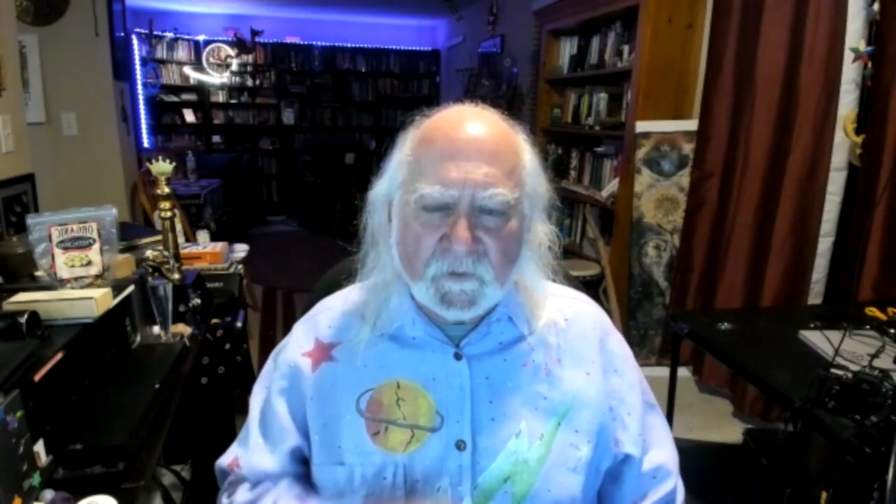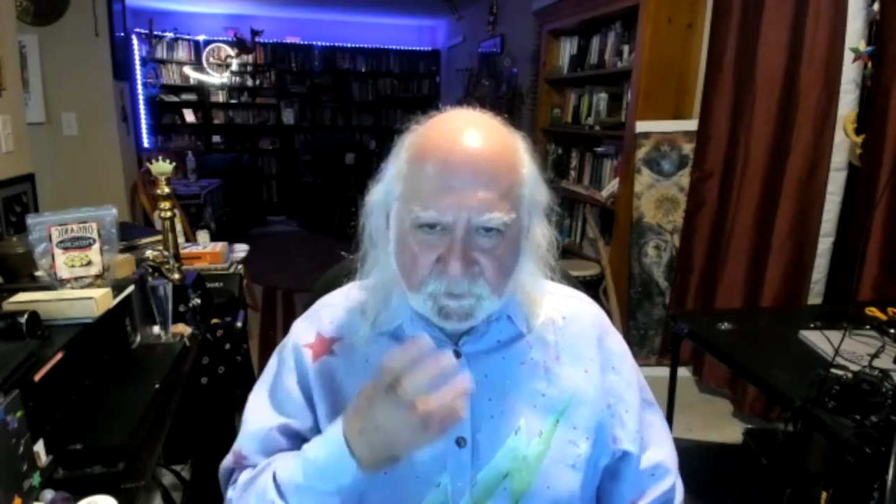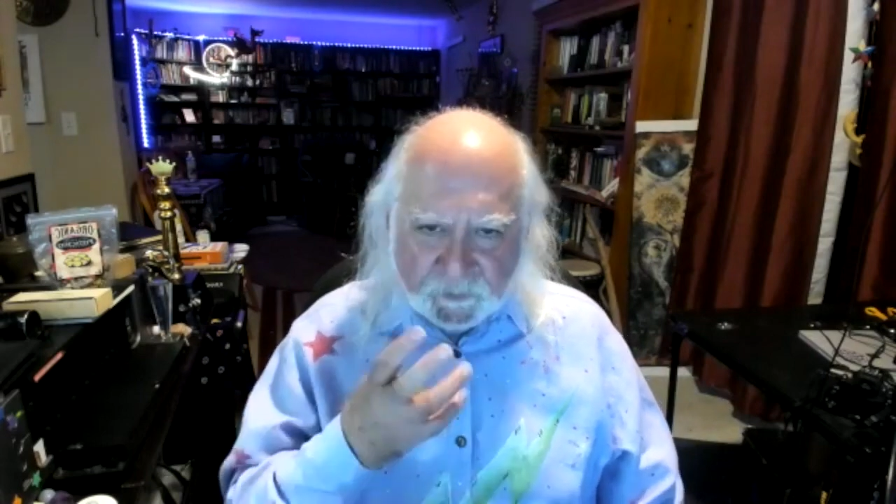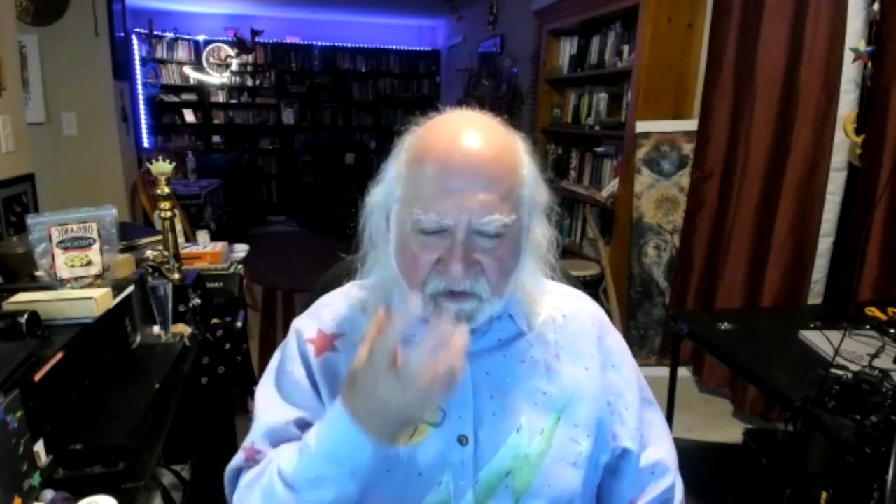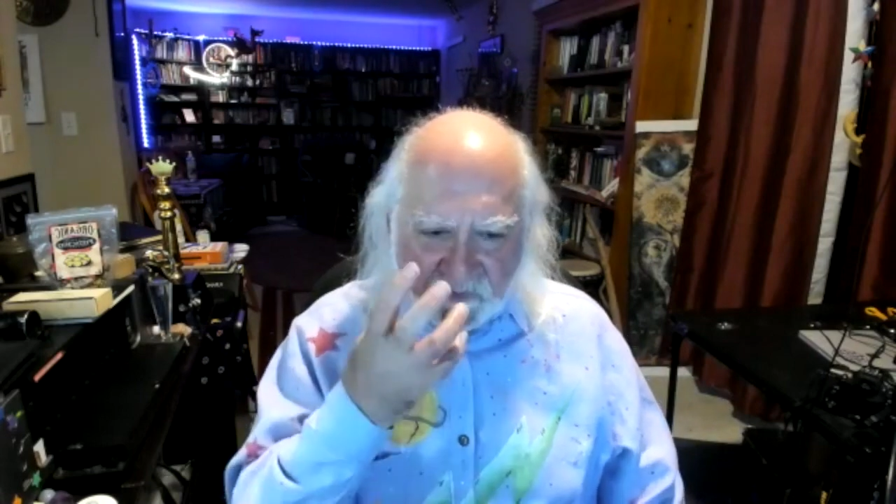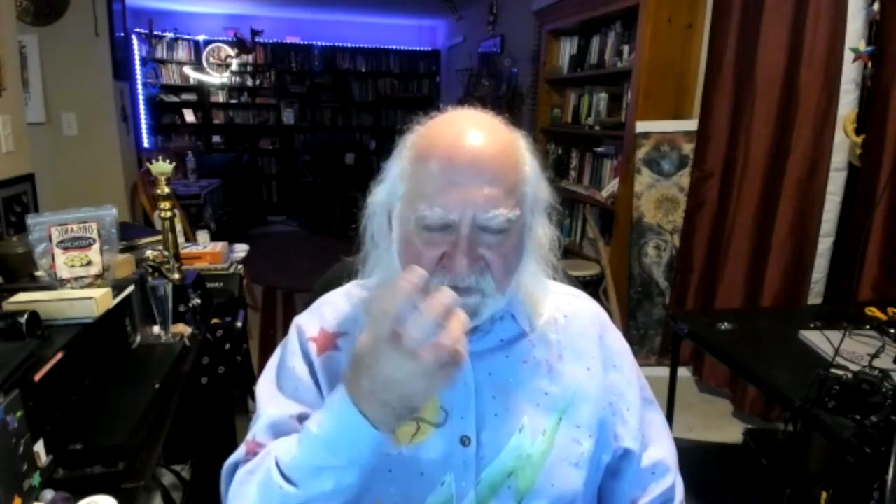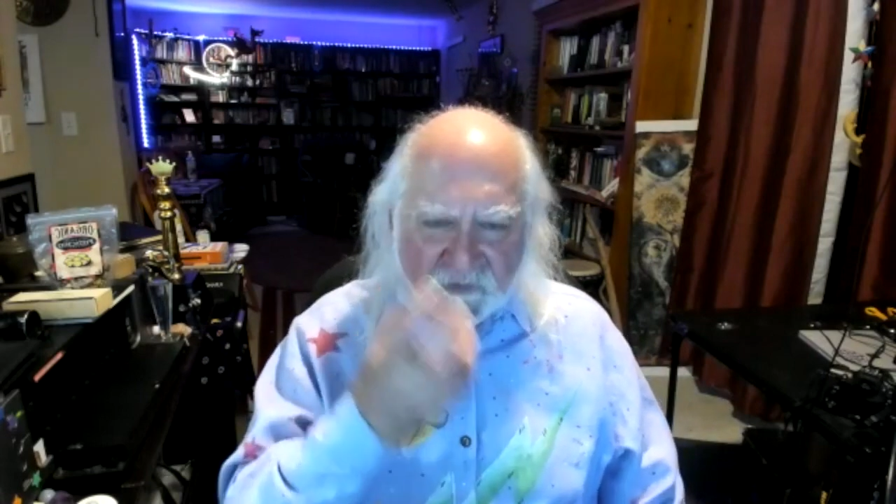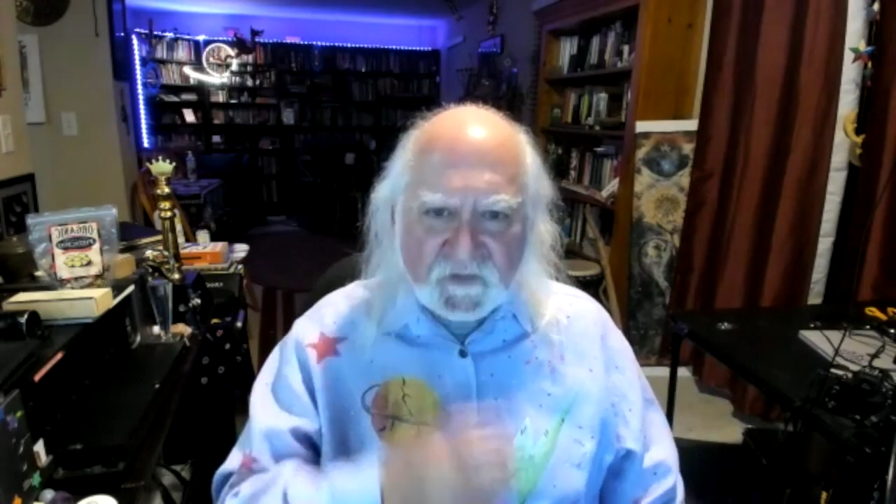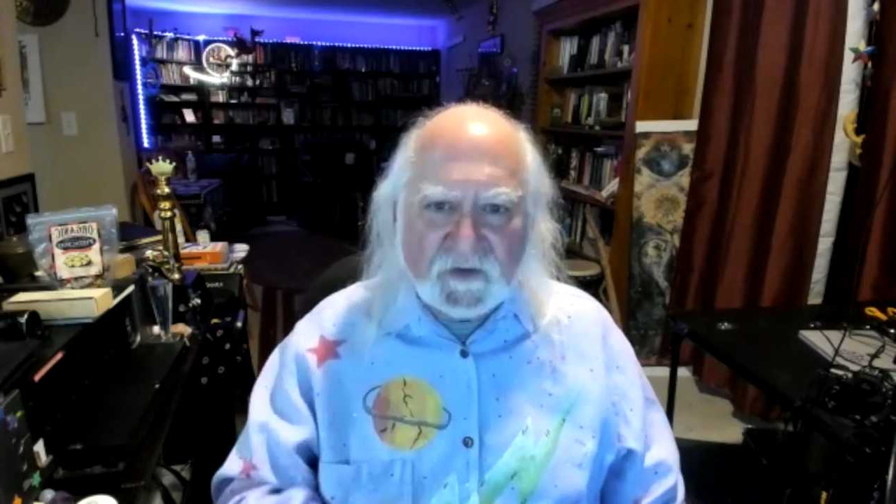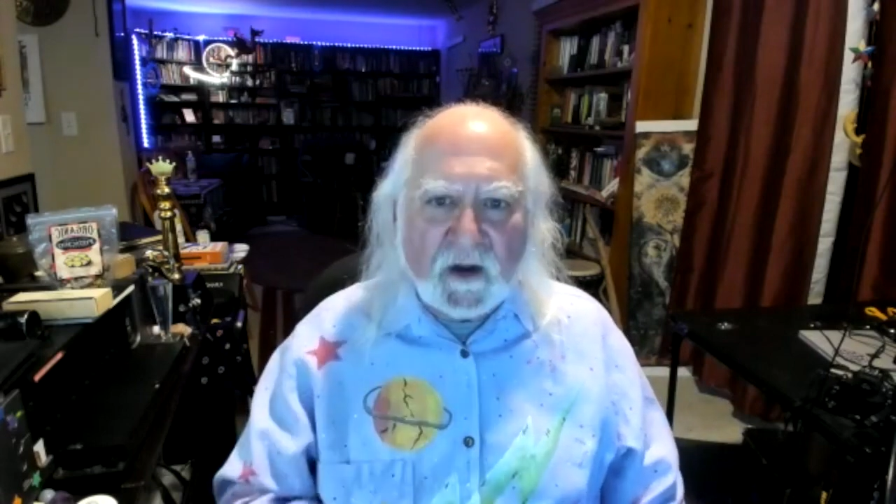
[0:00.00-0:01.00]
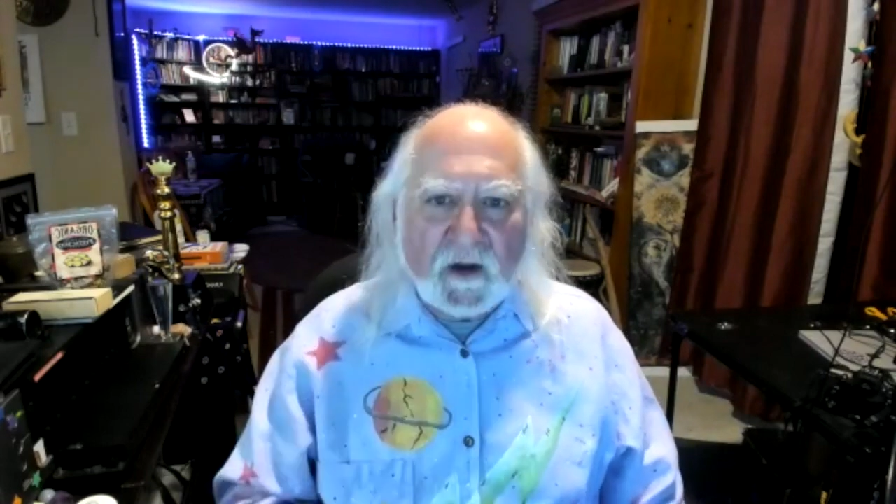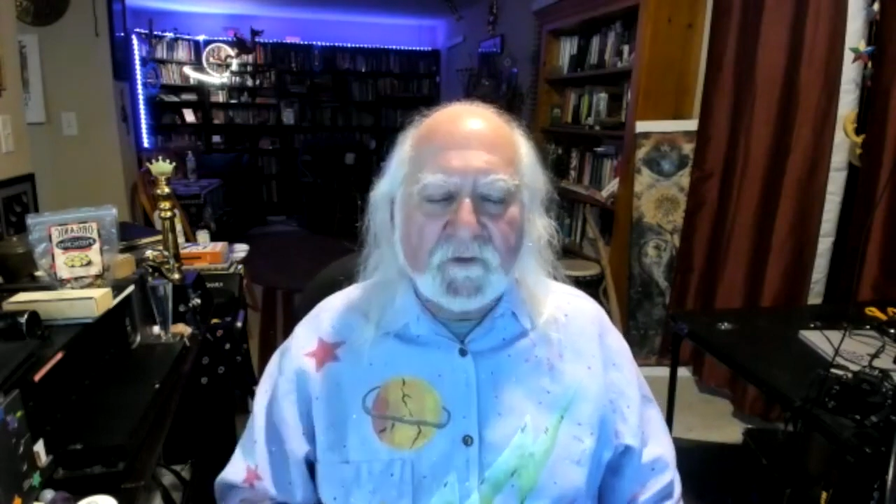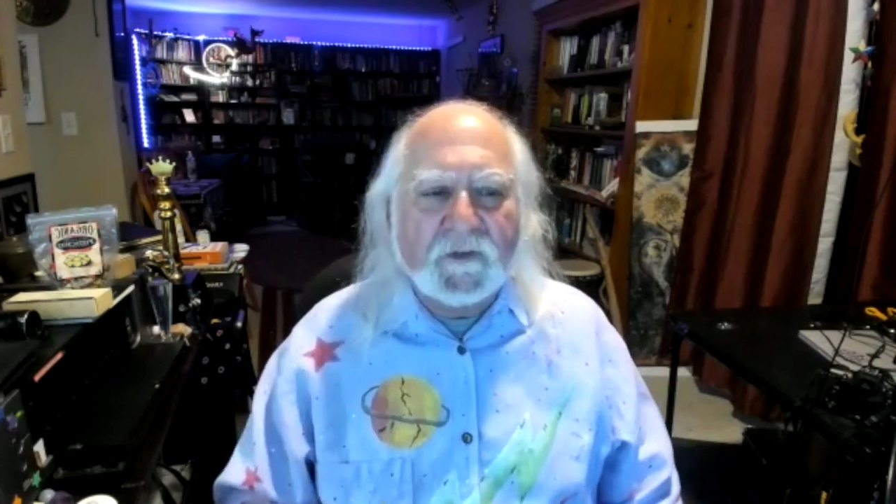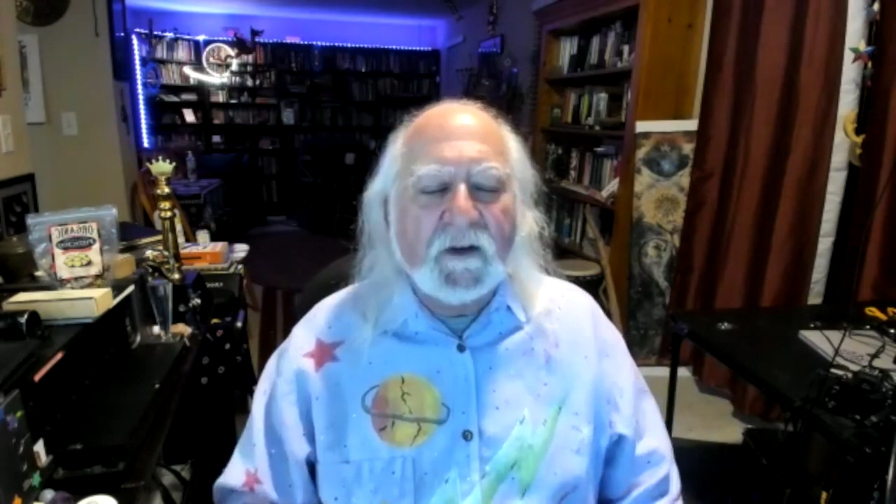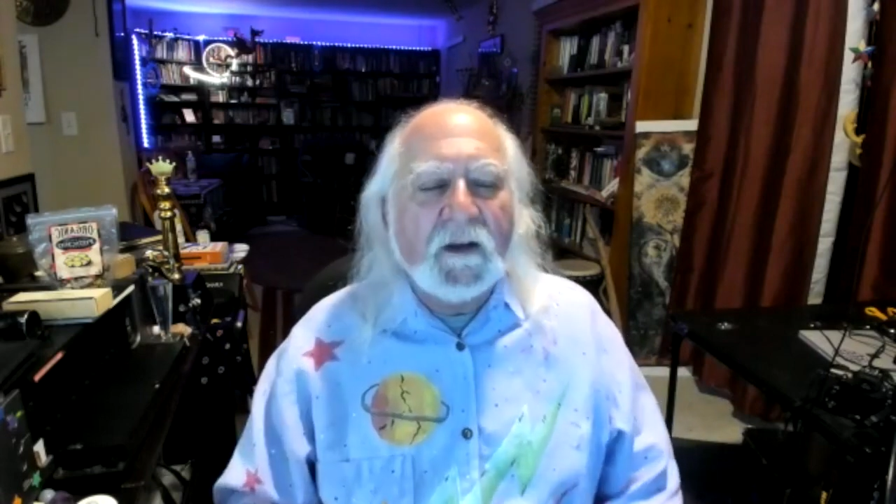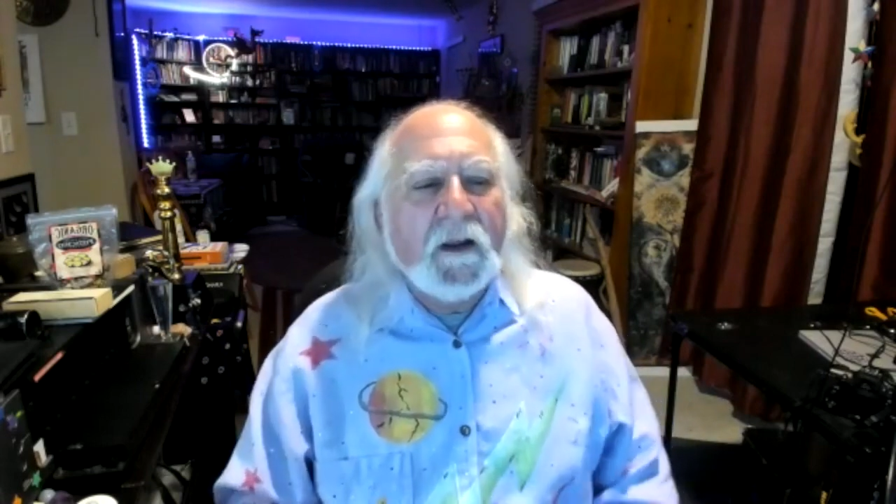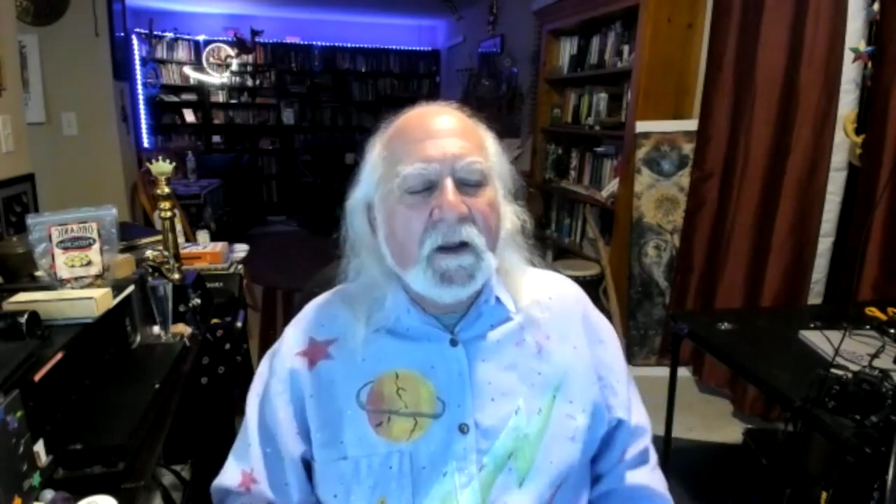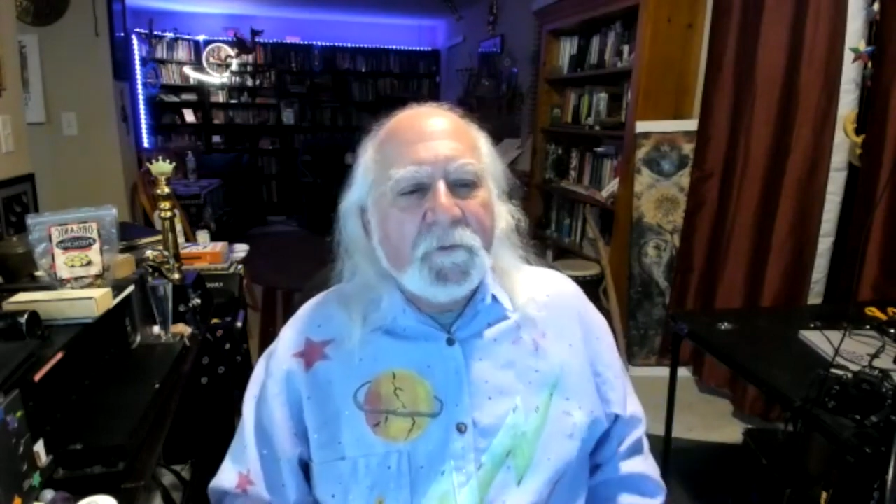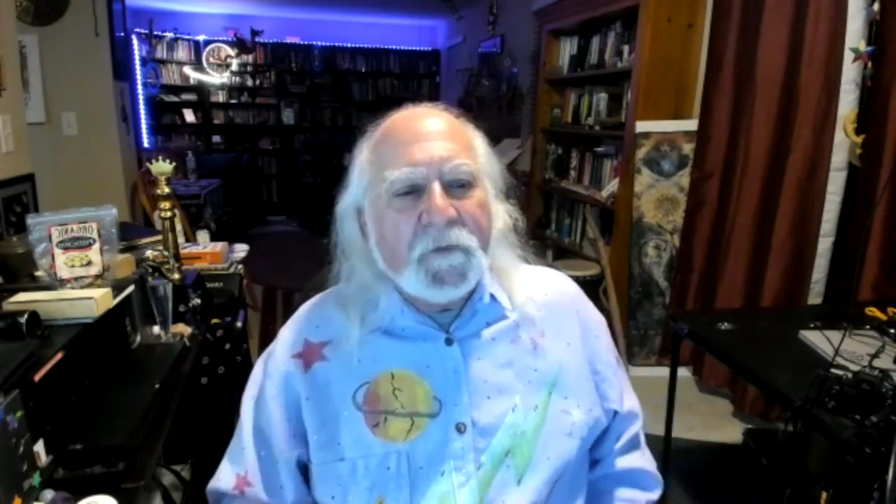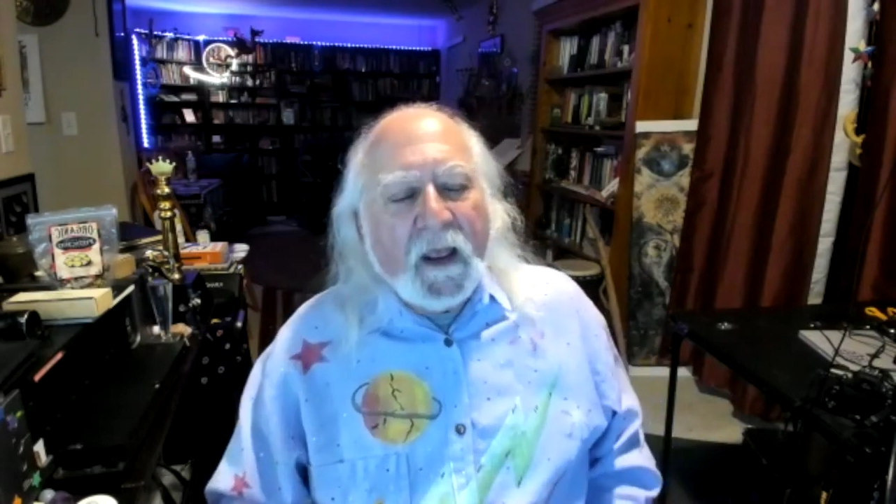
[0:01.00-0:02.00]
it's beyond the stuff.
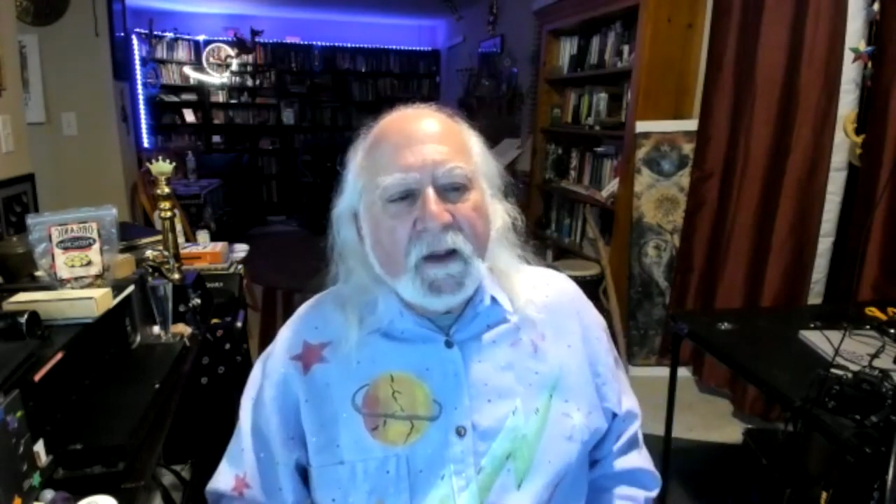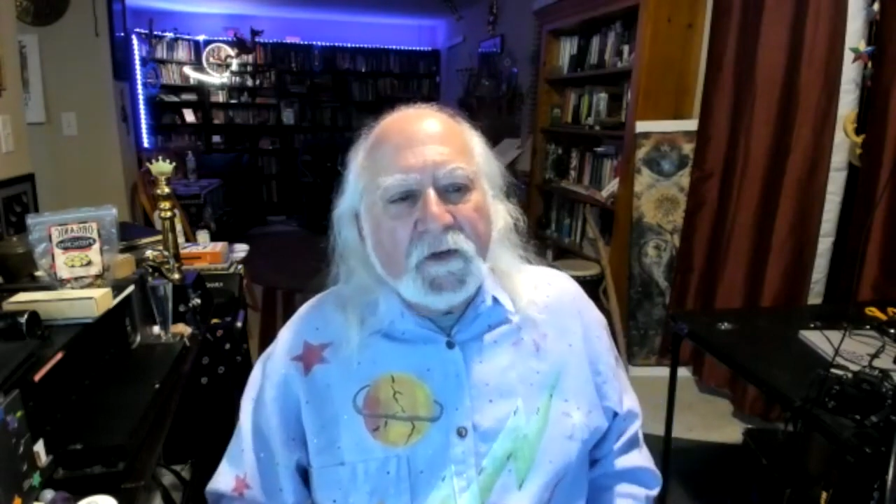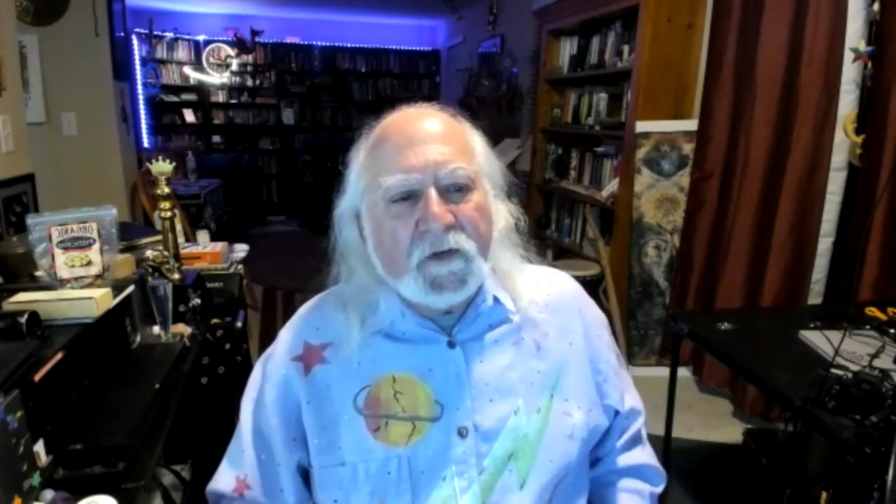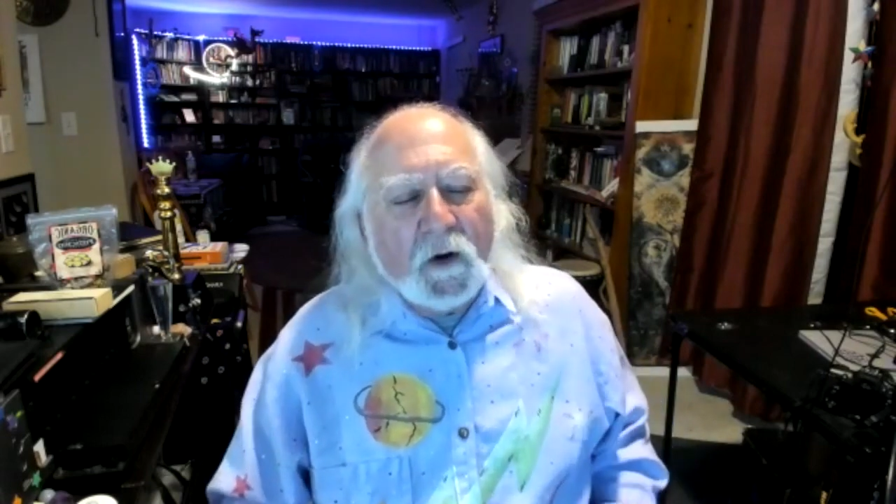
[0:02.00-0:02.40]
And so